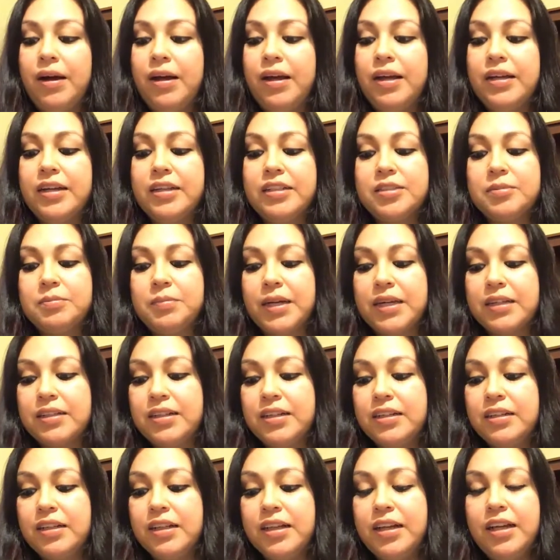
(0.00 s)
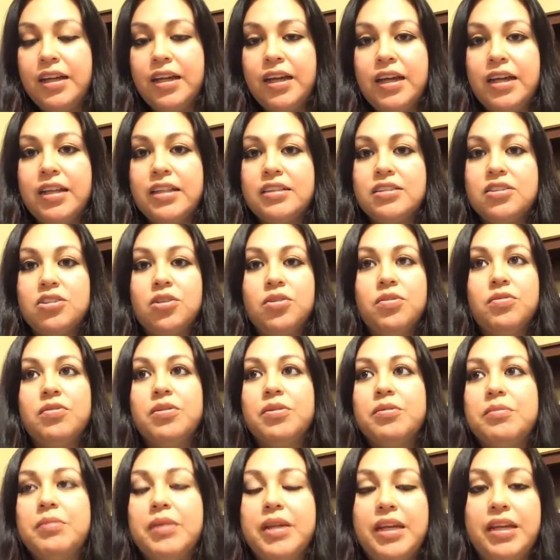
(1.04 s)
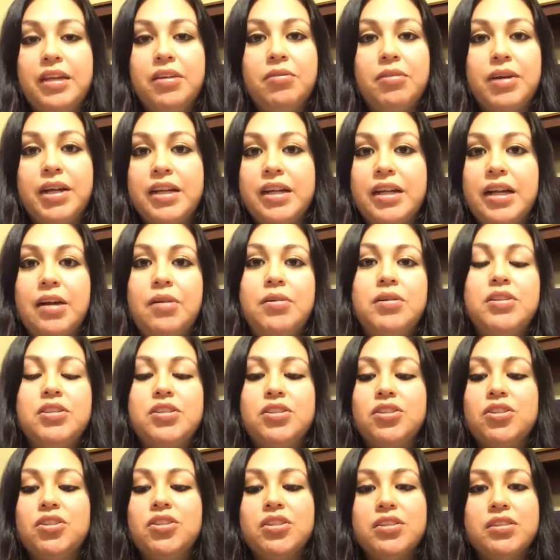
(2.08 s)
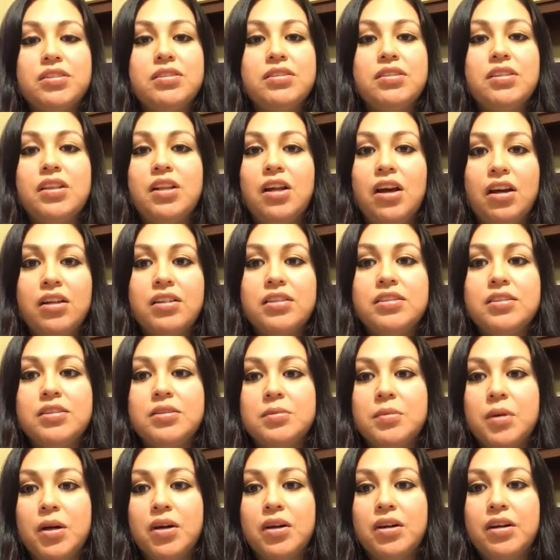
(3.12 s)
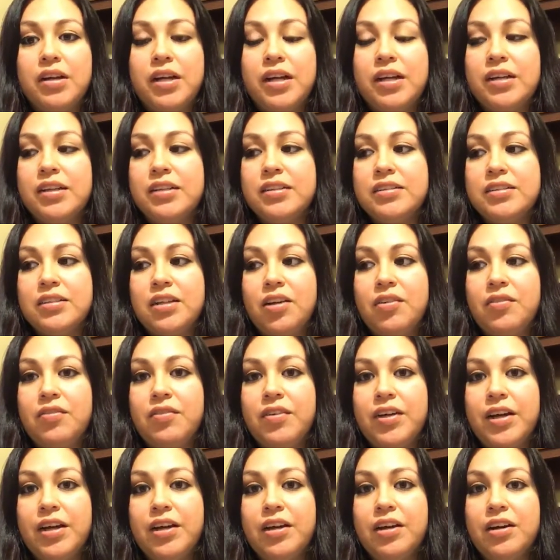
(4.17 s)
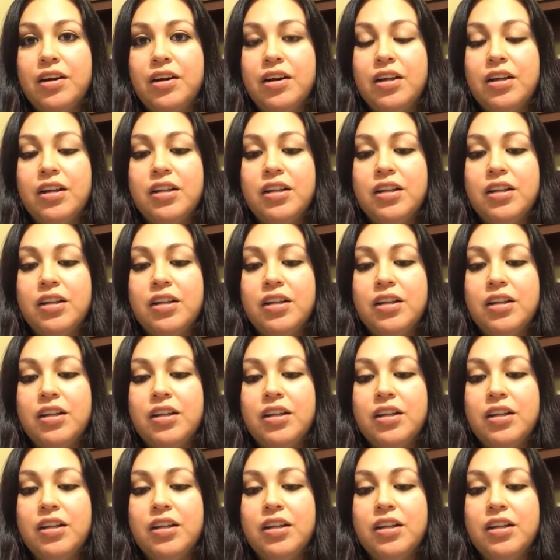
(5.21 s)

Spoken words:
unexpectedly. And so for me right now, it's just not smart, and it's not fair